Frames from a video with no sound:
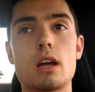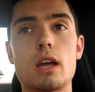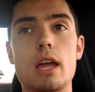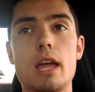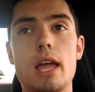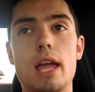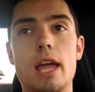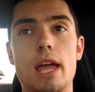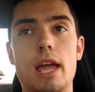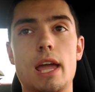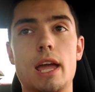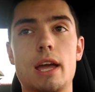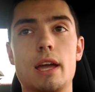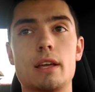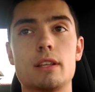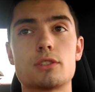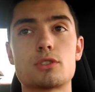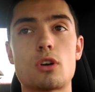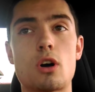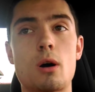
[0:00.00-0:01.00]

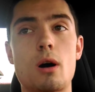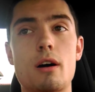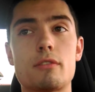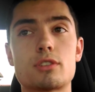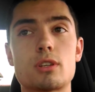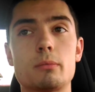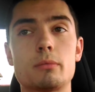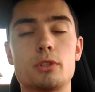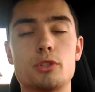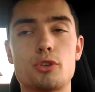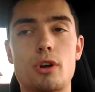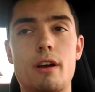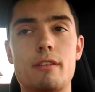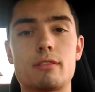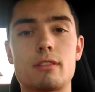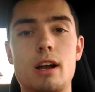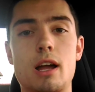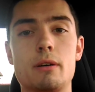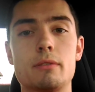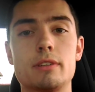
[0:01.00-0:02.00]
and so I'll have something to drive
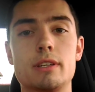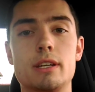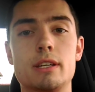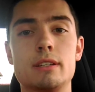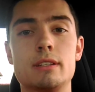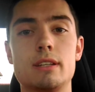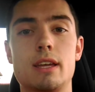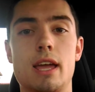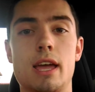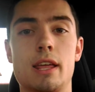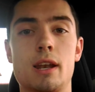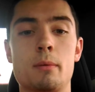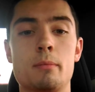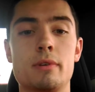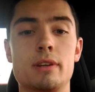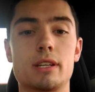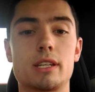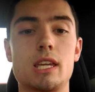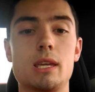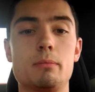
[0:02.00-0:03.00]
around in, and I'm going
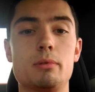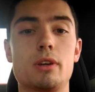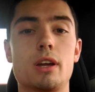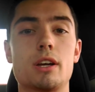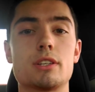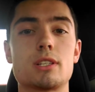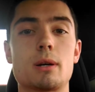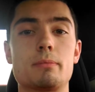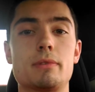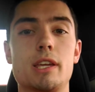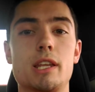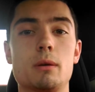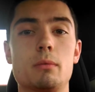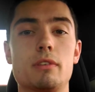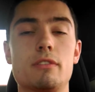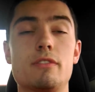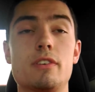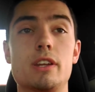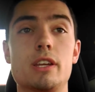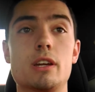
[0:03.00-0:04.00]
to keep you guys updated
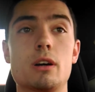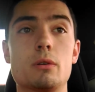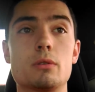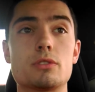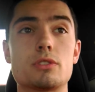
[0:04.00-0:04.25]
with videos.